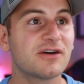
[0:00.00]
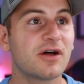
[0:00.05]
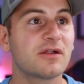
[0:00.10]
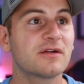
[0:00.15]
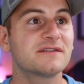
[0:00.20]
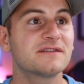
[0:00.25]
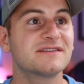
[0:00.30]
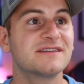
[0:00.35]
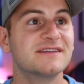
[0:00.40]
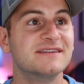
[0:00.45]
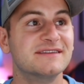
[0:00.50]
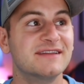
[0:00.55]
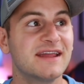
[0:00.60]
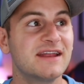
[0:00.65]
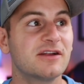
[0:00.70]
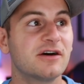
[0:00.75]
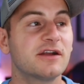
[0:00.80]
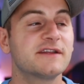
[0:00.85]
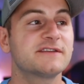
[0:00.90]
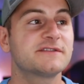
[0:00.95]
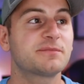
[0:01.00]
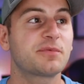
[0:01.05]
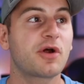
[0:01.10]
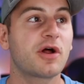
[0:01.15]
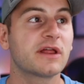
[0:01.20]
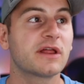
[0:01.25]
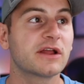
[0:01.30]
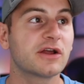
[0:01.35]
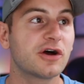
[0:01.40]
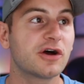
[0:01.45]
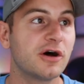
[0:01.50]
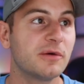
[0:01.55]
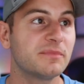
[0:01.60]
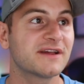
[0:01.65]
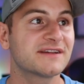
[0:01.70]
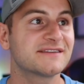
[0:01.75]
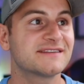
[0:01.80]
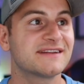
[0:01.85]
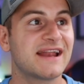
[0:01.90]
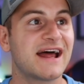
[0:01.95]
to date on a sprawling
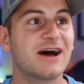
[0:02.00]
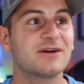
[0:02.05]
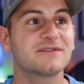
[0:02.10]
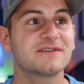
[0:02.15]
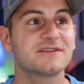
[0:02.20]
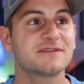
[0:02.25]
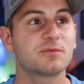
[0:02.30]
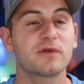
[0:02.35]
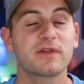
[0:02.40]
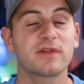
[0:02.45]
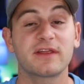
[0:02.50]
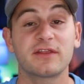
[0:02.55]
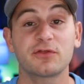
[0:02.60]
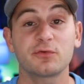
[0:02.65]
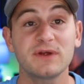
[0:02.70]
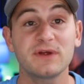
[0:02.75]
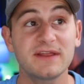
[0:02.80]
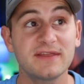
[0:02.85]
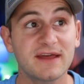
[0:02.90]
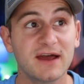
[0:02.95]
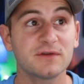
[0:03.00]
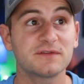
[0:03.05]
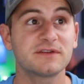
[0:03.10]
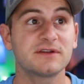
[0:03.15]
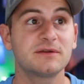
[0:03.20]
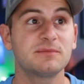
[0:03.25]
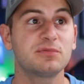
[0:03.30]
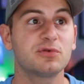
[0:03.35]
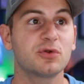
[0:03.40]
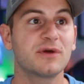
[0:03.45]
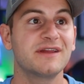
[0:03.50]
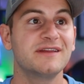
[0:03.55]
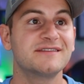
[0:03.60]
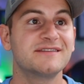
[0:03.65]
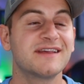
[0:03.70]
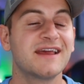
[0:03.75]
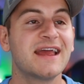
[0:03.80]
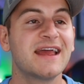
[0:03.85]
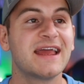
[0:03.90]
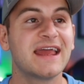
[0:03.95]
complex that houses more than 3,000 employees